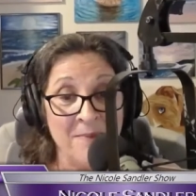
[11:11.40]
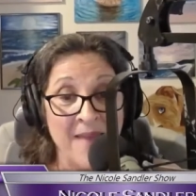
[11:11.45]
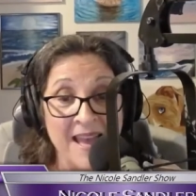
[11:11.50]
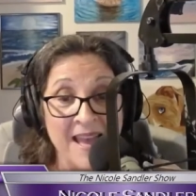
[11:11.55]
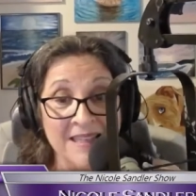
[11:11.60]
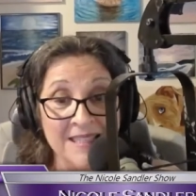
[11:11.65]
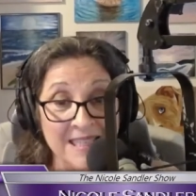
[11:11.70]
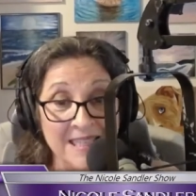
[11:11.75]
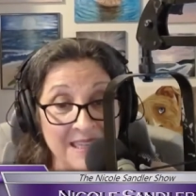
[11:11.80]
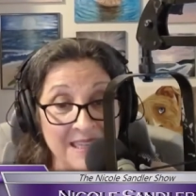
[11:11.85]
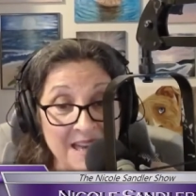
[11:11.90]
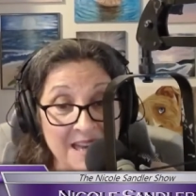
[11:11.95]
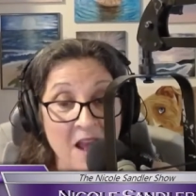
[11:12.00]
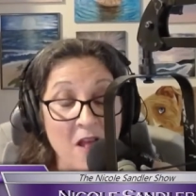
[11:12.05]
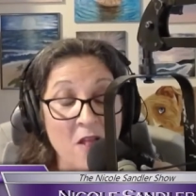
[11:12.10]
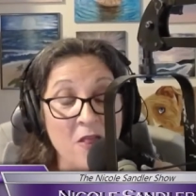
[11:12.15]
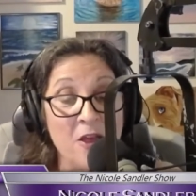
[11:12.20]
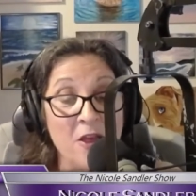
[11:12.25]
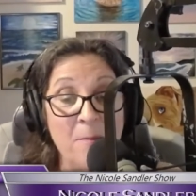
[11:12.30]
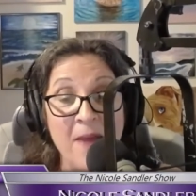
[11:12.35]
demanded
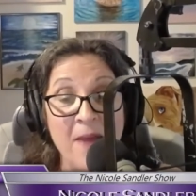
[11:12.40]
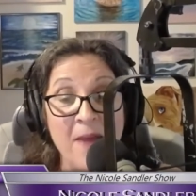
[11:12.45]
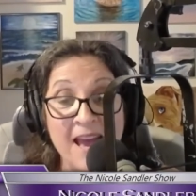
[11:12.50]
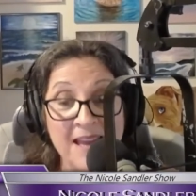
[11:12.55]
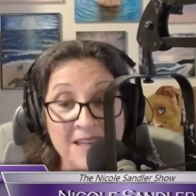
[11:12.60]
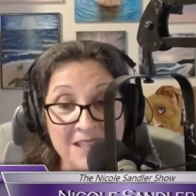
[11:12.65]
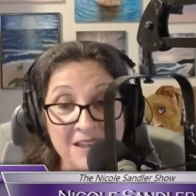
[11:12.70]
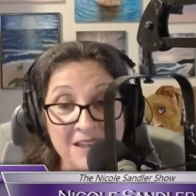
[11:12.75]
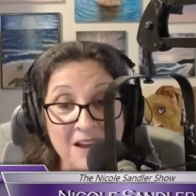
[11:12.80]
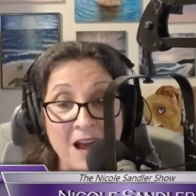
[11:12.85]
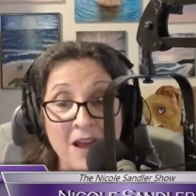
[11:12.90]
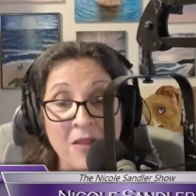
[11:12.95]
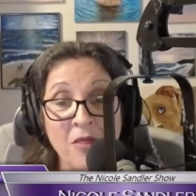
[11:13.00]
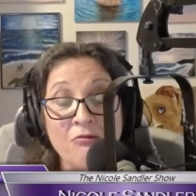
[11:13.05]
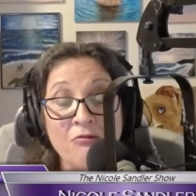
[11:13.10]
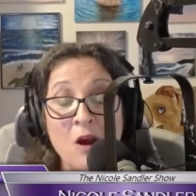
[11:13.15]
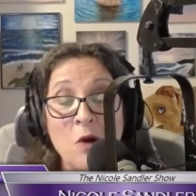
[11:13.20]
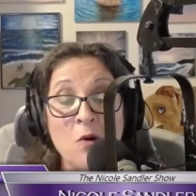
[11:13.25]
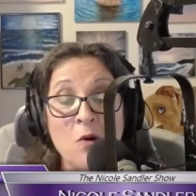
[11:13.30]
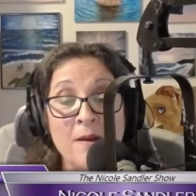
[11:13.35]
the Pentagon
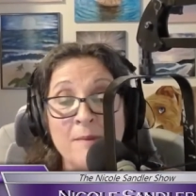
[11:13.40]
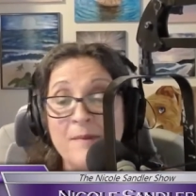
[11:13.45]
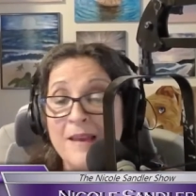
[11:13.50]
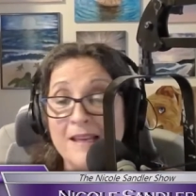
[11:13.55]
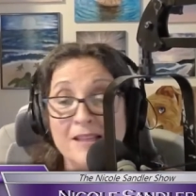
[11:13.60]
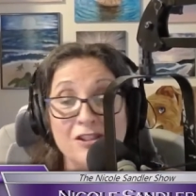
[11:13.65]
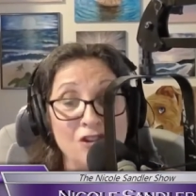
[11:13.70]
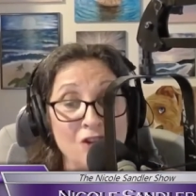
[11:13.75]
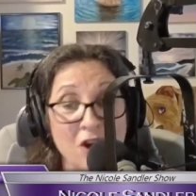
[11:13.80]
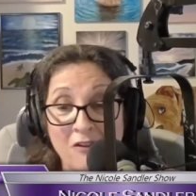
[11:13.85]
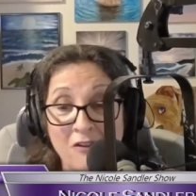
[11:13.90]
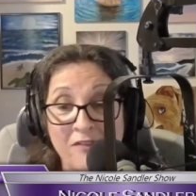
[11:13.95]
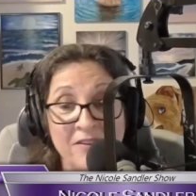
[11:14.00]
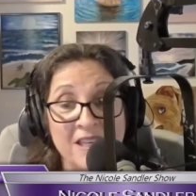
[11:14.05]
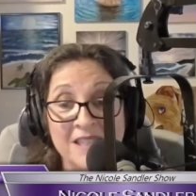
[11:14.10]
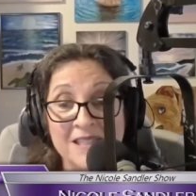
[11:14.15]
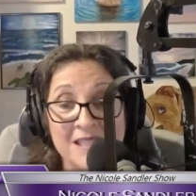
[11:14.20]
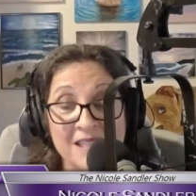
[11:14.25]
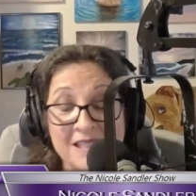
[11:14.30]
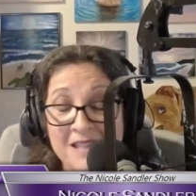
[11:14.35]
throw him a
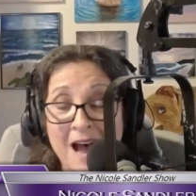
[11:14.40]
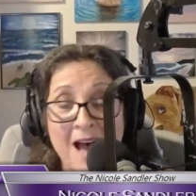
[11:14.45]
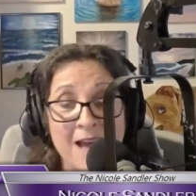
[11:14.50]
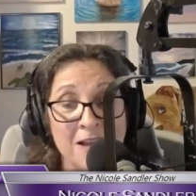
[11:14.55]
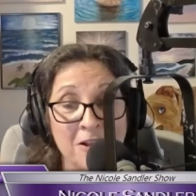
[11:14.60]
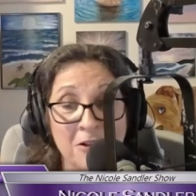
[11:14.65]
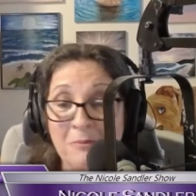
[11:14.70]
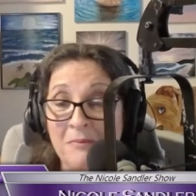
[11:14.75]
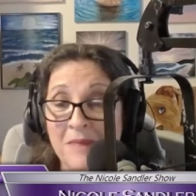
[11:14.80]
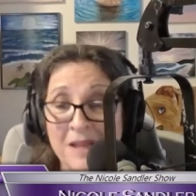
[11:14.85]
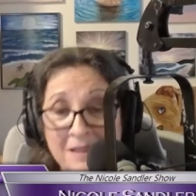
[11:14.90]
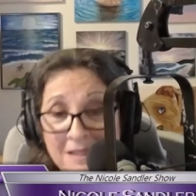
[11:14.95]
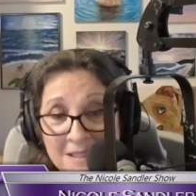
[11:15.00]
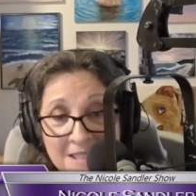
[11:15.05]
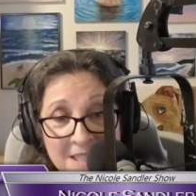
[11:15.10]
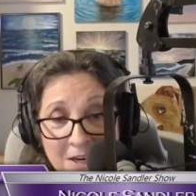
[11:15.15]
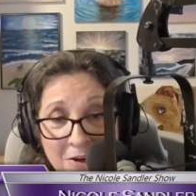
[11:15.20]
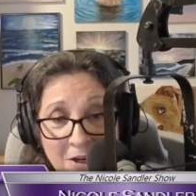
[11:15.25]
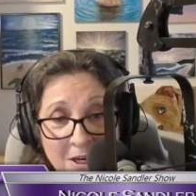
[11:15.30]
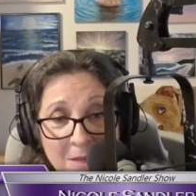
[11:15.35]
Soviet-style
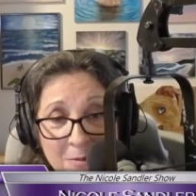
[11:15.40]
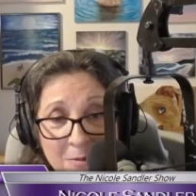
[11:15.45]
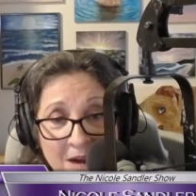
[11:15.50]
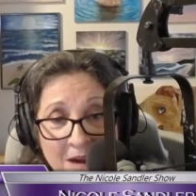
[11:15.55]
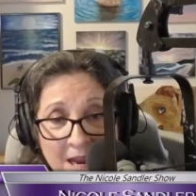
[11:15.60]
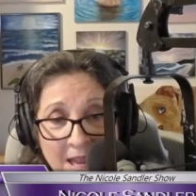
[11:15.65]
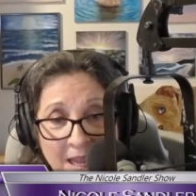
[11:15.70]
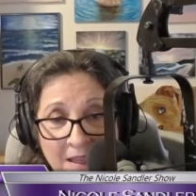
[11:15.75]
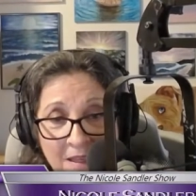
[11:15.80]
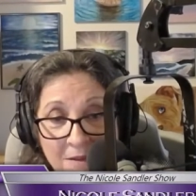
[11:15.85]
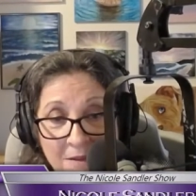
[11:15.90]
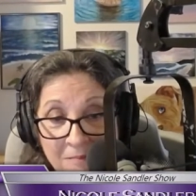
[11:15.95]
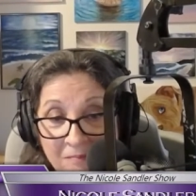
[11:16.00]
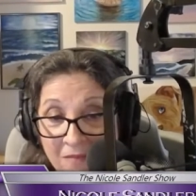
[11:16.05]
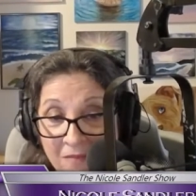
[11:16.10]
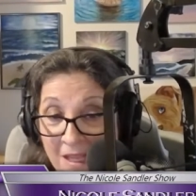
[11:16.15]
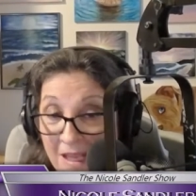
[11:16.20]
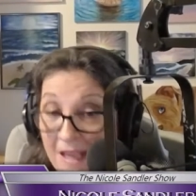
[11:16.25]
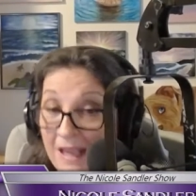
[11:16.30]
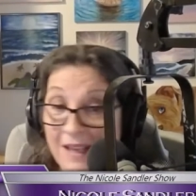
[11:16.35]
military parade.
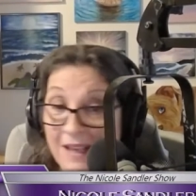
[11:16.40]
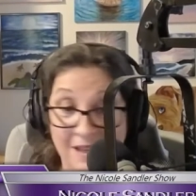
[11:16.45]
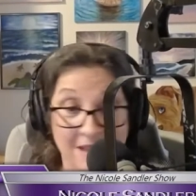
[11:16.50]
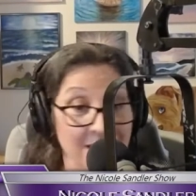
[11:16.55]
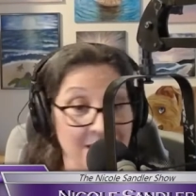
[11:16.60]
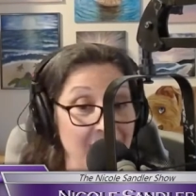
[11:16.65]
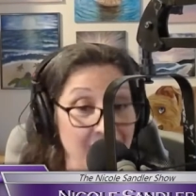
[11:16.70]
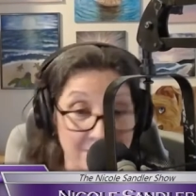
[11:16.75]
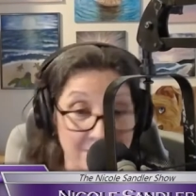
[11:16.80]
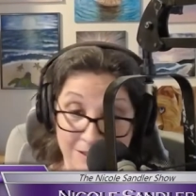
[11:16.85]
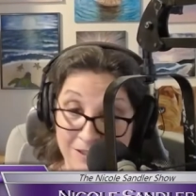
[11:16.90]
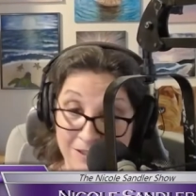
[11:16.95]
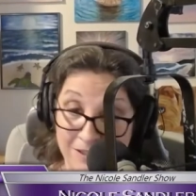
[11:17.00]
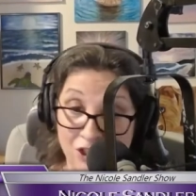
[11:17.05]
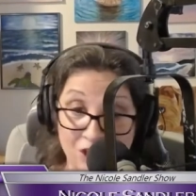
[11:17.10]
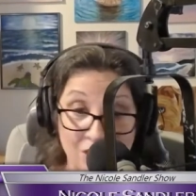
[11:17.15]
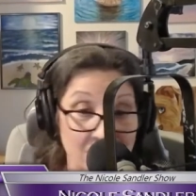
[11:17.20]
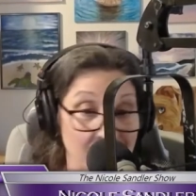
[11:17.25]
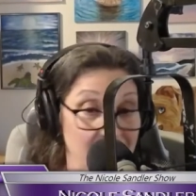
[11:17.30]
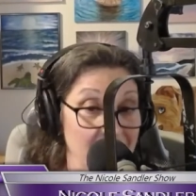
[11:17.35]
He hired a
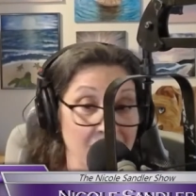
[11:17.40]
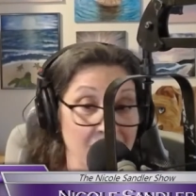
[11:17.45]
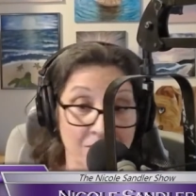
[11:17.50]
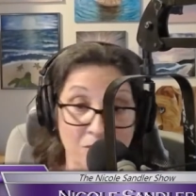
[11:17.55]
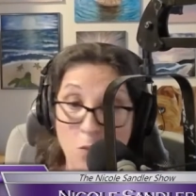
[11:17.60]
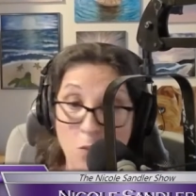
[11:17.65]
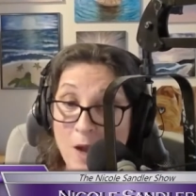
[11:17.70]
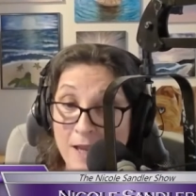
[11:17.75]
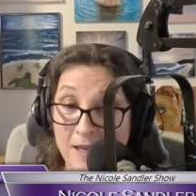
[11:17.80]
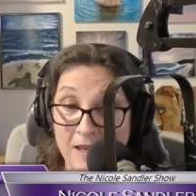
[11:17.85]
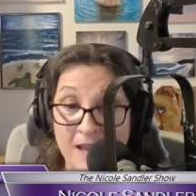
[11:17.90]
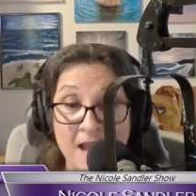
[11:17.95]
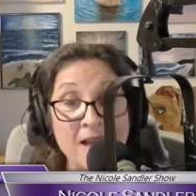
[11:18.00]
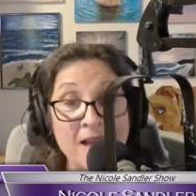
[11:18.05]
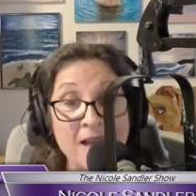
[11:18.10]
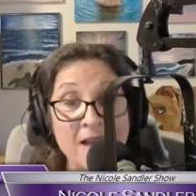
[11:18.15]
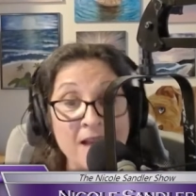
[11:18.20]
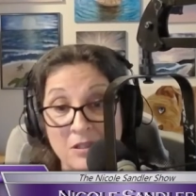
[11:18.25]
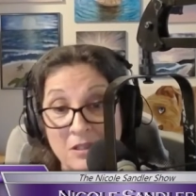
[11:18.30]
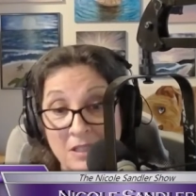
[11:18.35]
shit ton of white
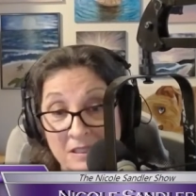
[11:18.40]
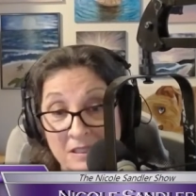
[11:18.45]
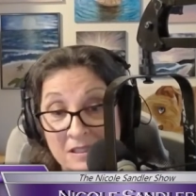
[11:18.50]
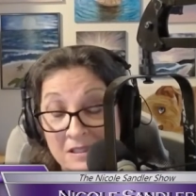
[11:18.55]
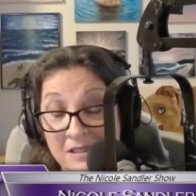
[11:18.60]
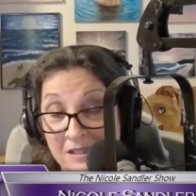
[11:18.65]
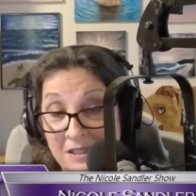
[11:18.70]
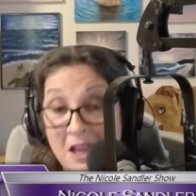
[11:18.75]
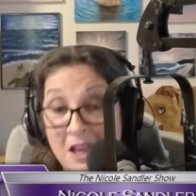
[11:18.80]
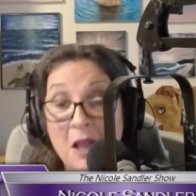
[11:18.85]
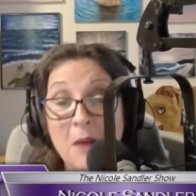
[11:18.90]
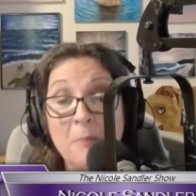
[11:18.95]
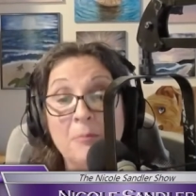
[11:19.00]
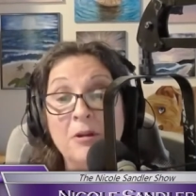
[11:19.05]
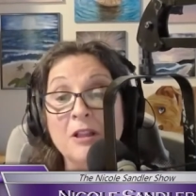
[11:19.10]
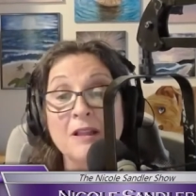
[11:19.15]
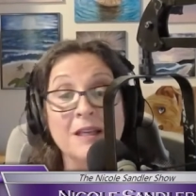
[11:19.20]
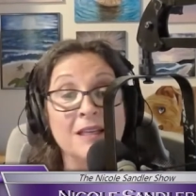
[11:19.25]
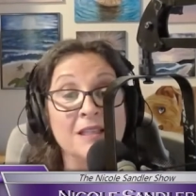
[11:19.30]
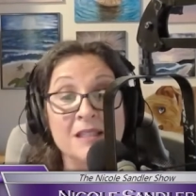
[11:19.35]
nationalists,
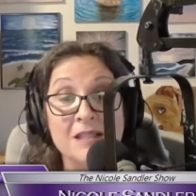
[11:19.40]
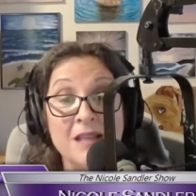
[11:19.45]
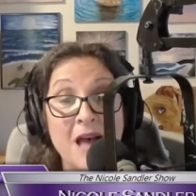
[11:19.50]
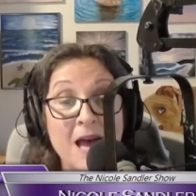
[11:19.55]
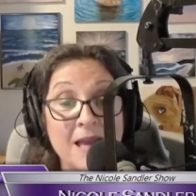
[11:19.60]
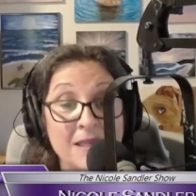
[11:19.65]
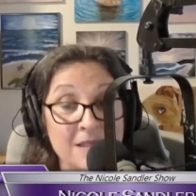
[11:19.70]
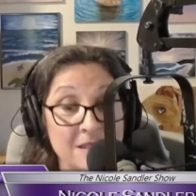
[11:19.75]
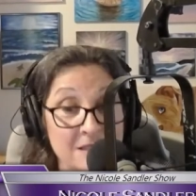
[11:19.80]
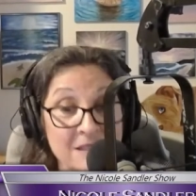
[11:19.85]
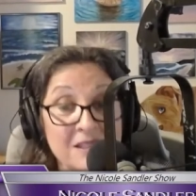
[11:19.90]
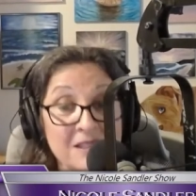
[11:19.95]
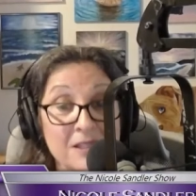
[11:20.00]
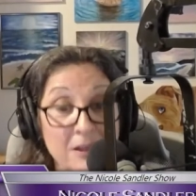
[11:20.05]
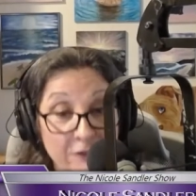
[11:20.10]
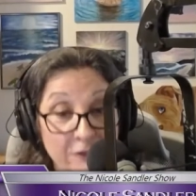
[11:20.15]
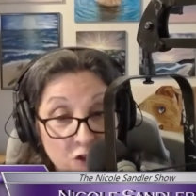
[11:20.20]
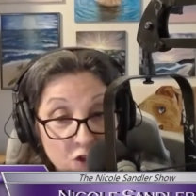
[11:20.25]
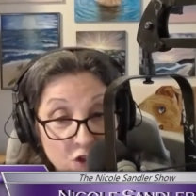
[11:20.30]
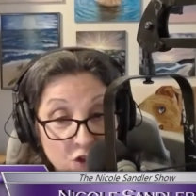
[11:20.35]
politicized the
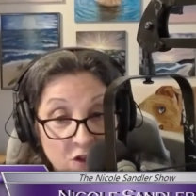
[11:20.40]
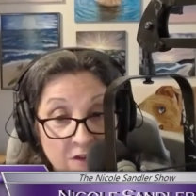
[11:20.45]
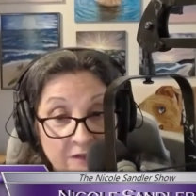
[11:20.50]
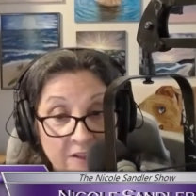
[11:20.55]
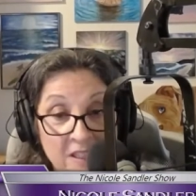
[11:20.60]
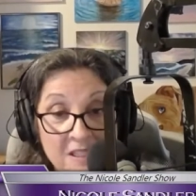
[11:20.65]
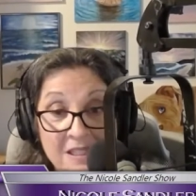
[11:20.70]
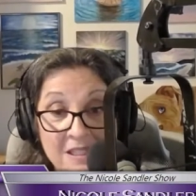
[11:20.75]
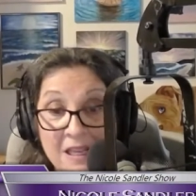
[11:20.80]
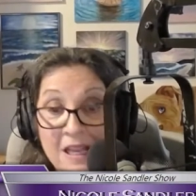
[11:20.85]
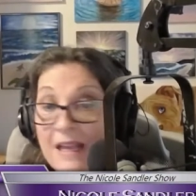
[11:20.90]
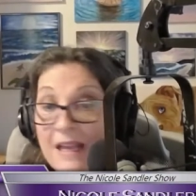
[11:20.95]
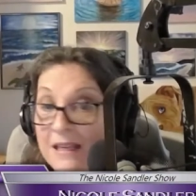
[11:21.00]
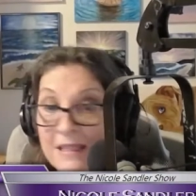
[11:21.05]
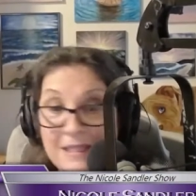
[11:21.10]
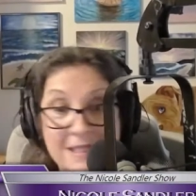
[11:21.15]
civil service,